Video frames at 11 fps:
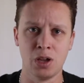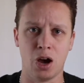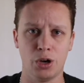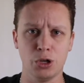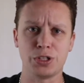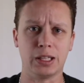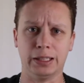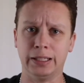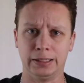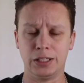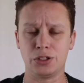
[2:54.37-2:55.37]
I use that
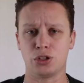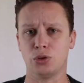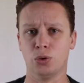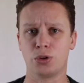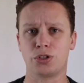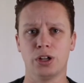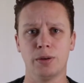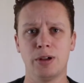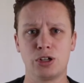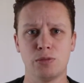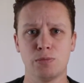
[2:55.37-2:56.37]
lead lenser torch that I
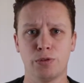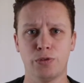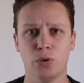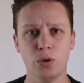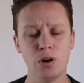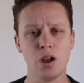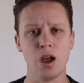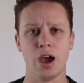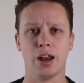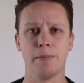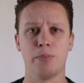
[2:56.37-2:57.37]
mentioned before,
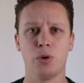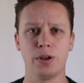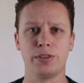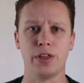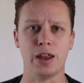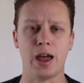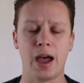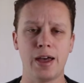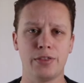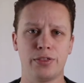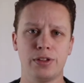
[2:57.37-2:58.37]
and I point that
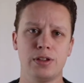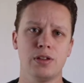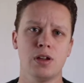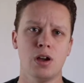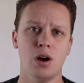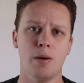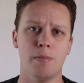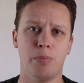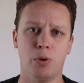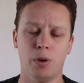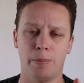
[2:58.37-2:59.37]
at the
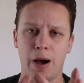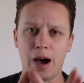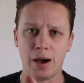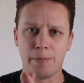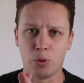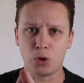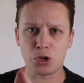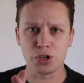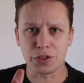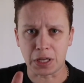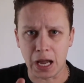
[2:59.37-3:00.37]

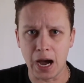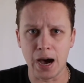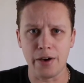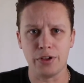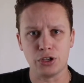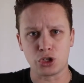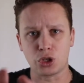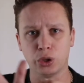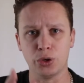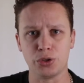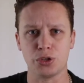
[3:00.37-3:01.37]
portion of the car that is
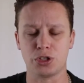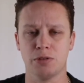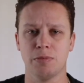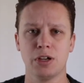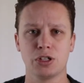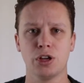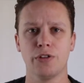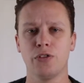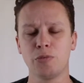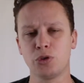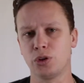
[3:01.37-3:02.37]
closest to me. So if
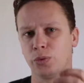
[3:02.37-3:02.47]
I'm doing a